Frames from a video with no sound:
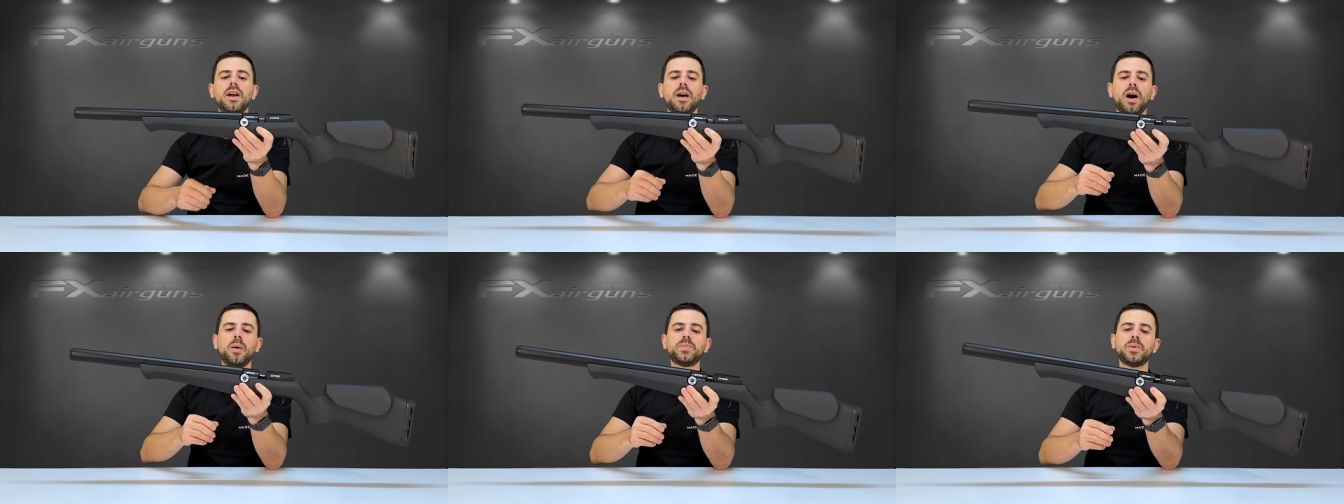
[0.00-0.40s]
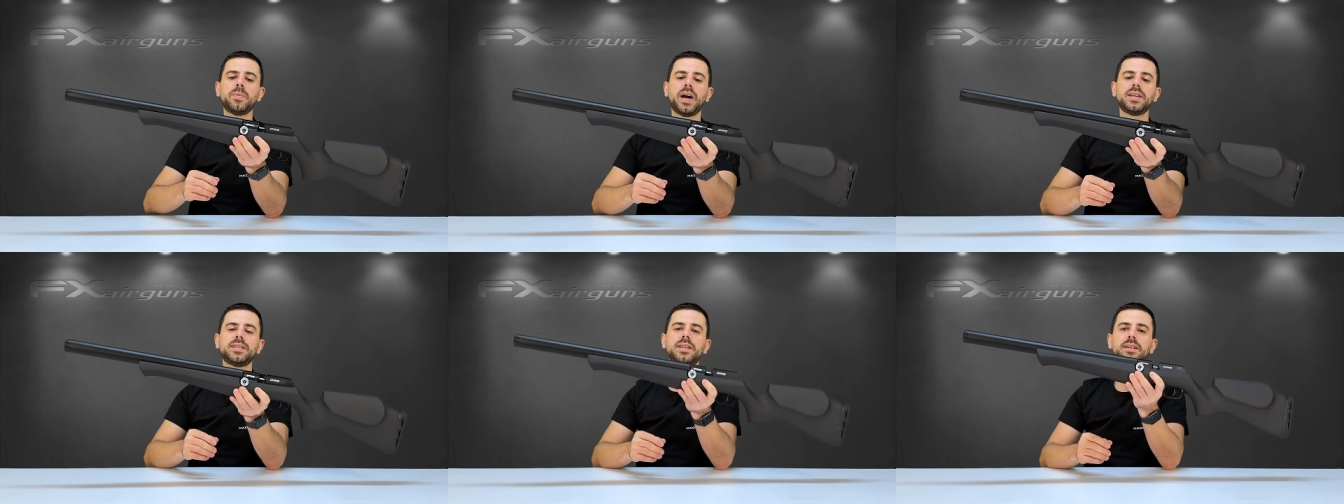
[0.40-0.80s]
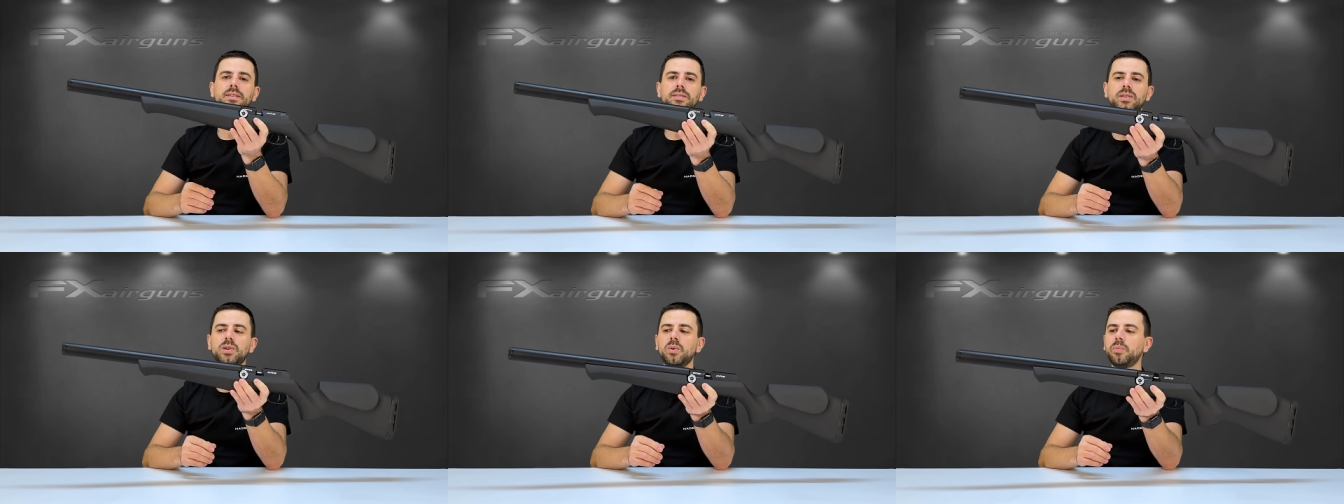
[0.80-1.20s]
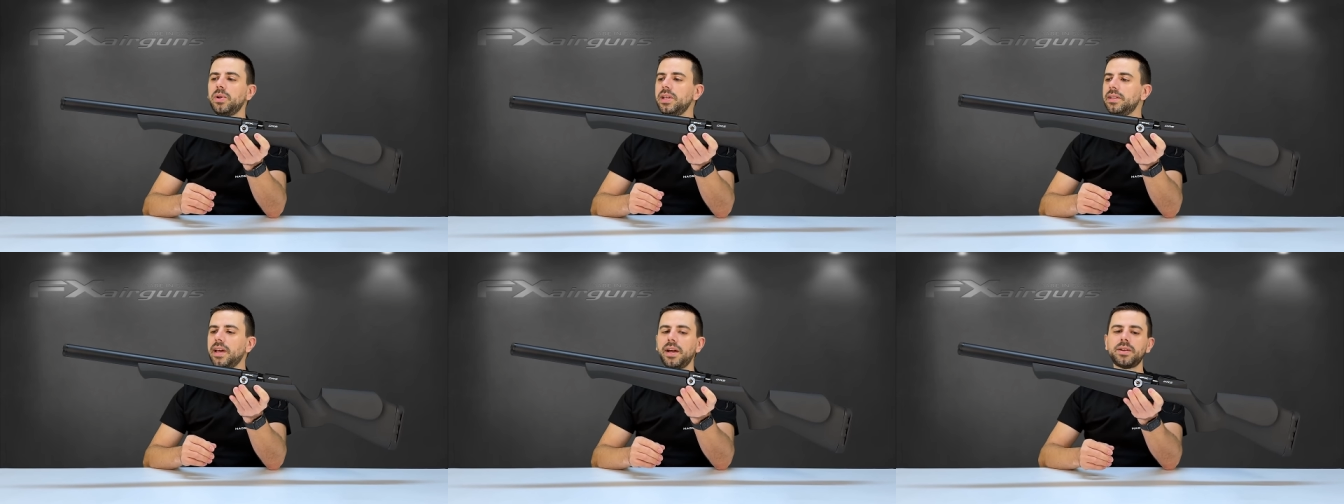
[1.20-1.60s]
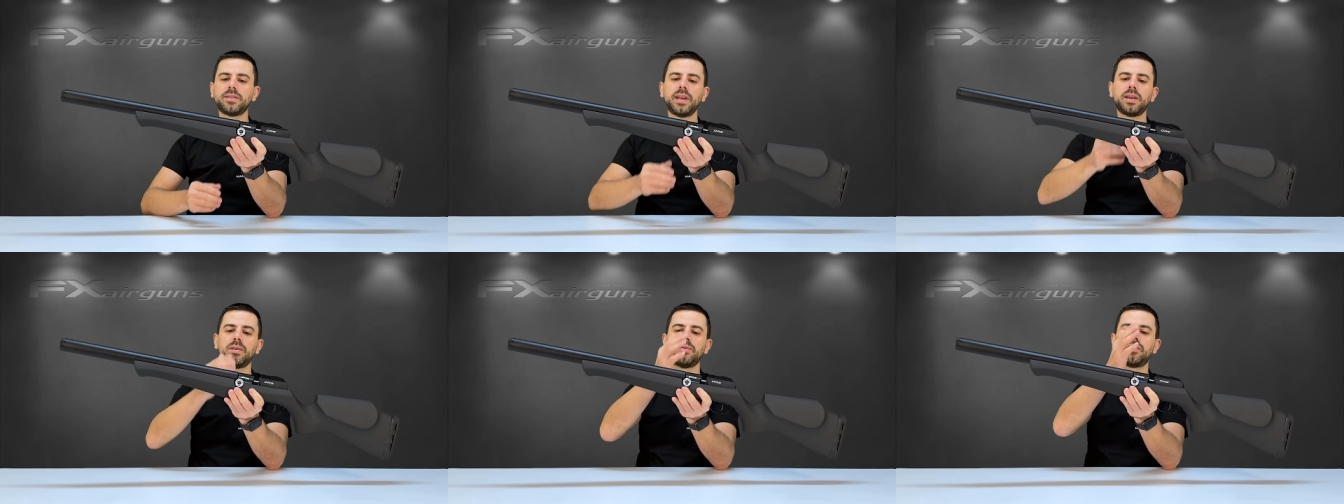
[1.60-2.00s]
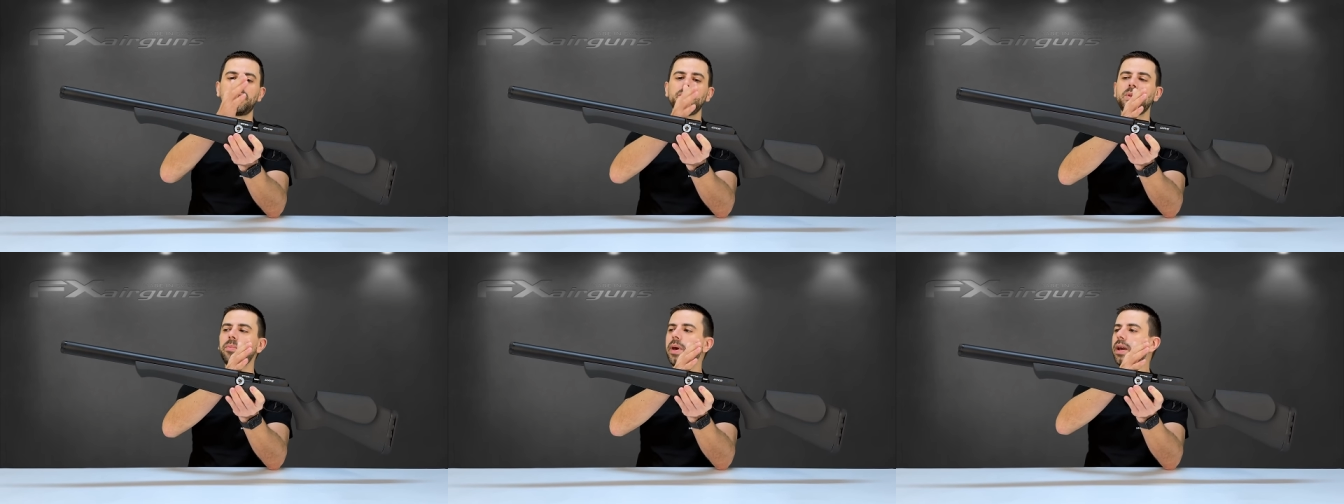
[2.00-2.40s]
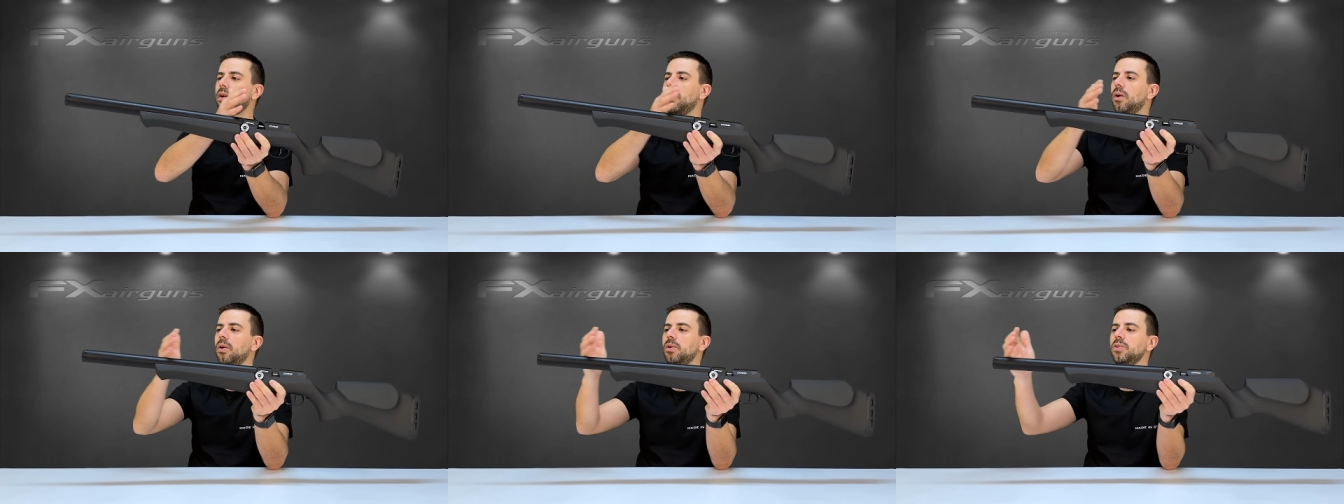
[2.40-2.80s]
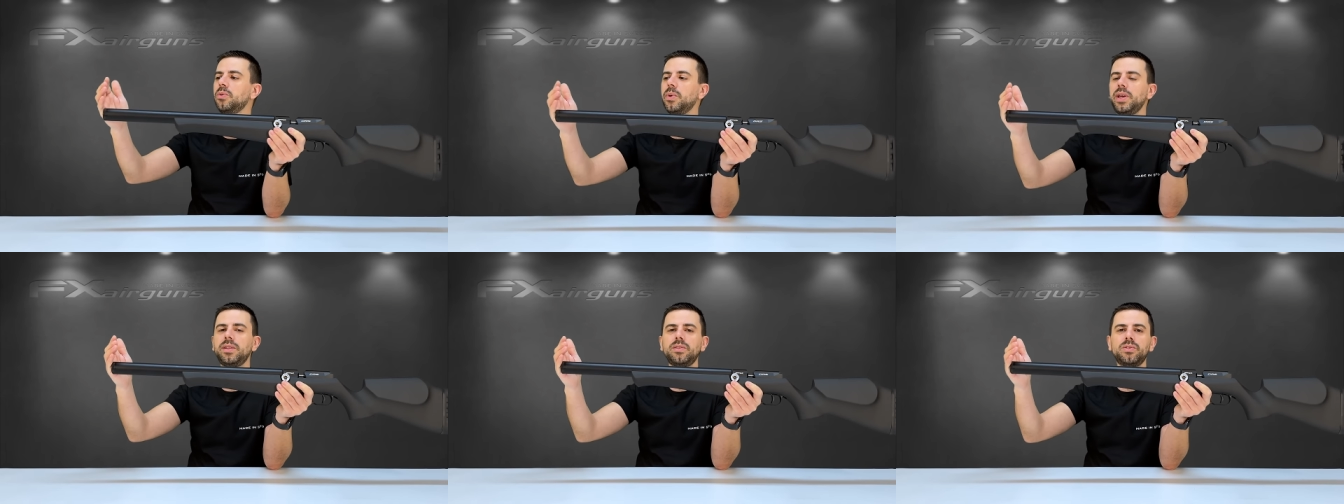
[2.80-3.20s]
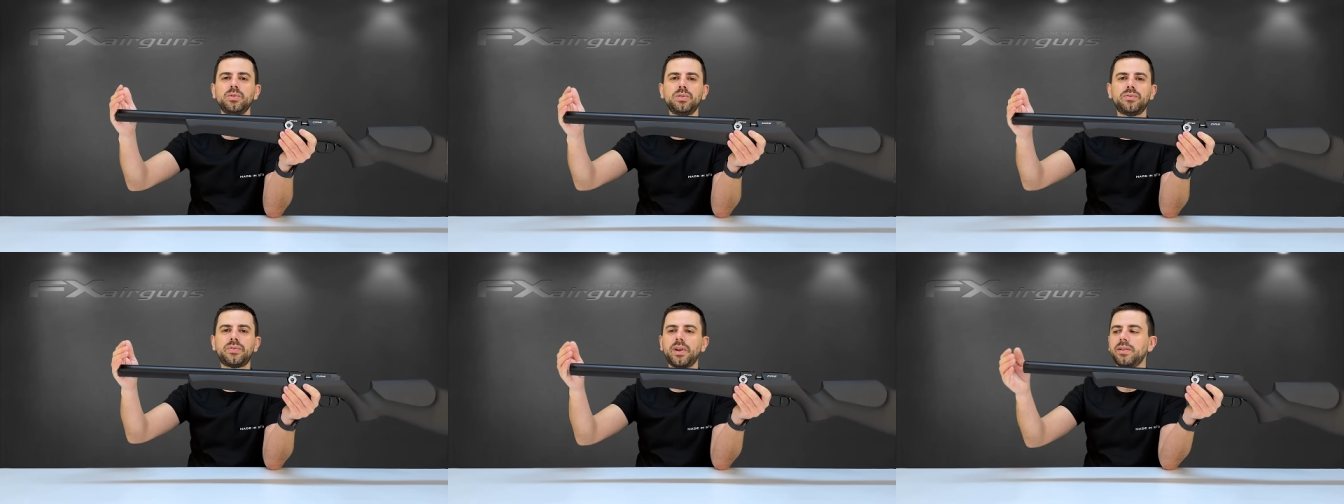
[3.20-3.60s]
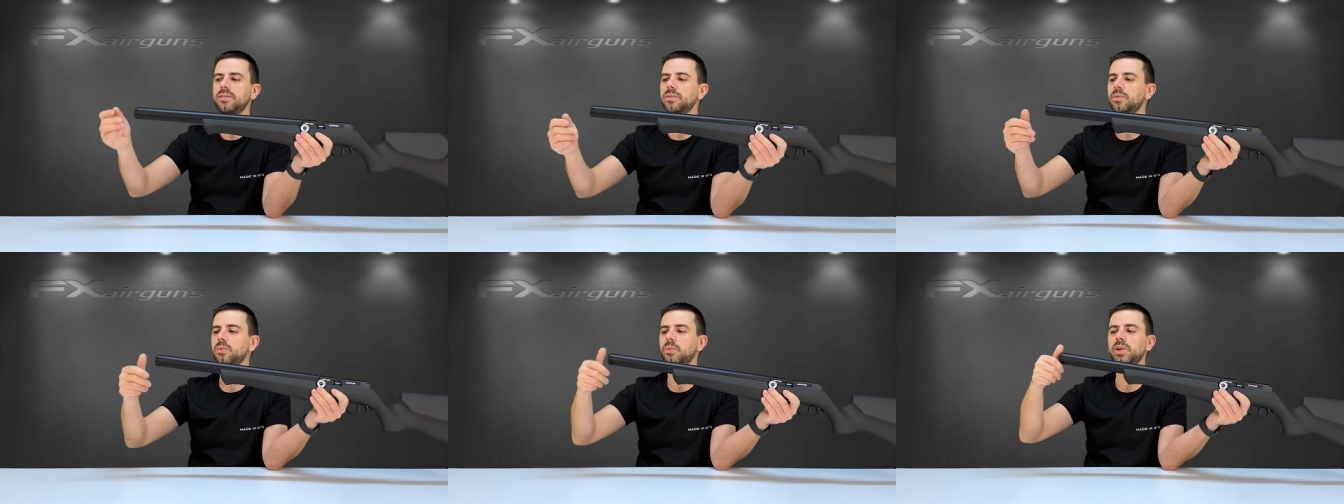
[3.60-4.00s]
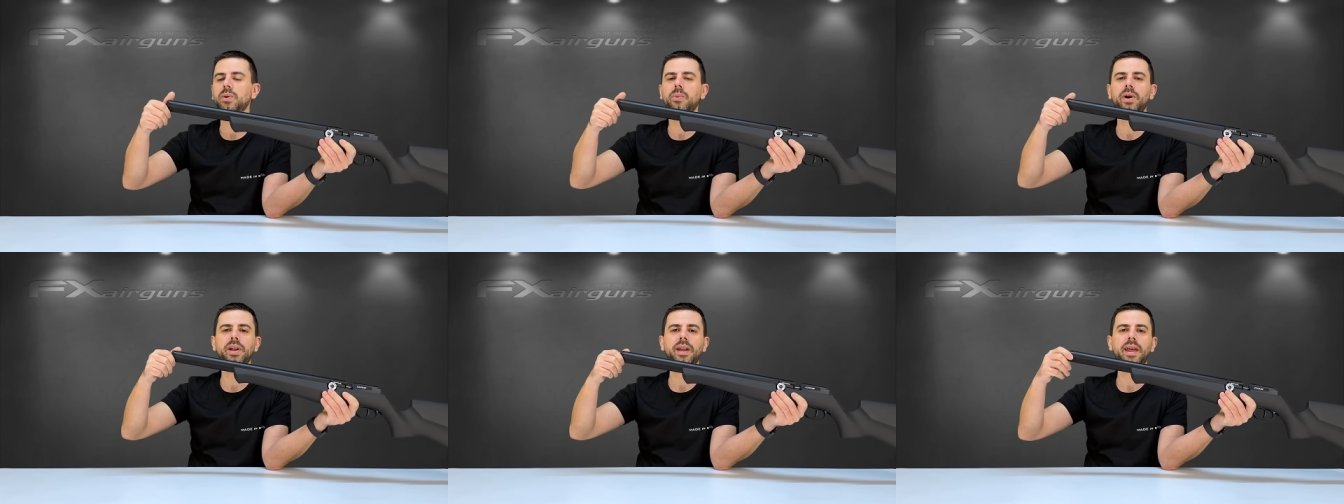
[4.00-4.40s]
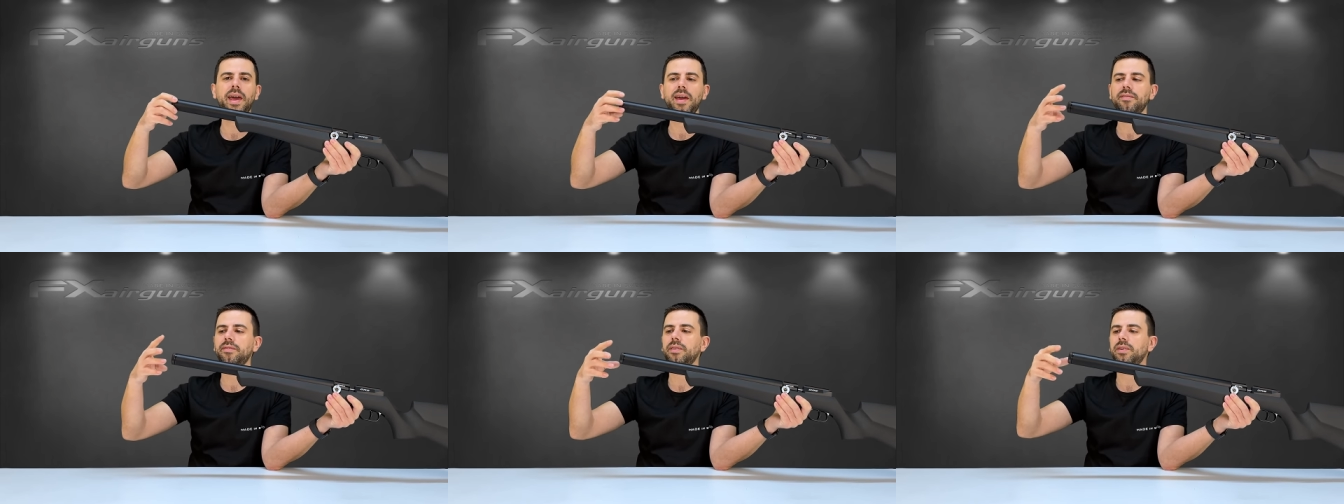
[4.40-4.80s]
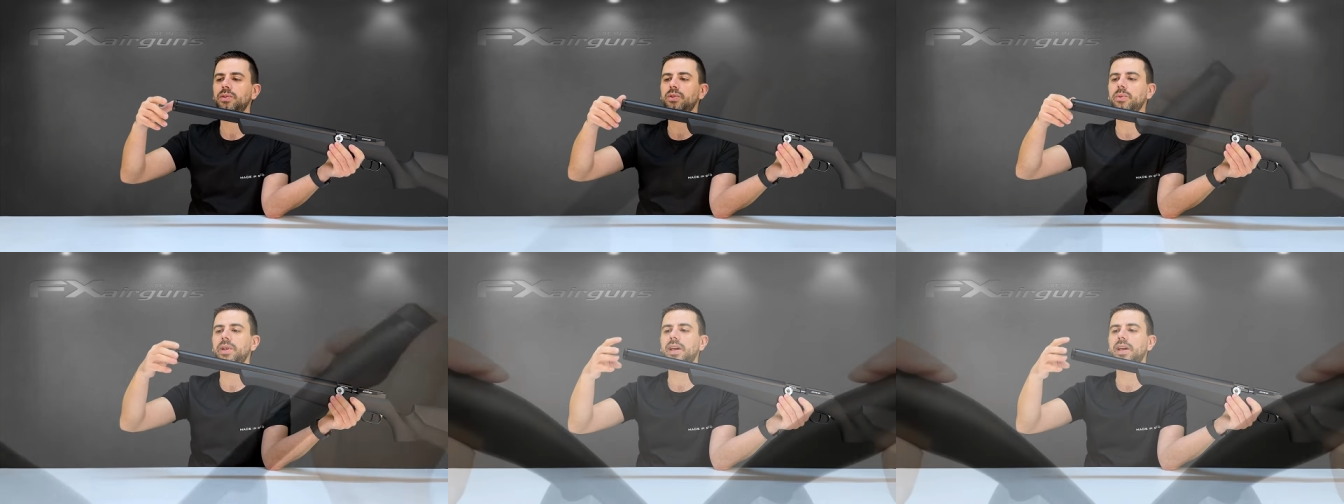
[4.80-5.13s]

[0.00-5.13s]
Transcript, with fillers: Optimizing the complete air tank from the back all the way to the front with a one point five U N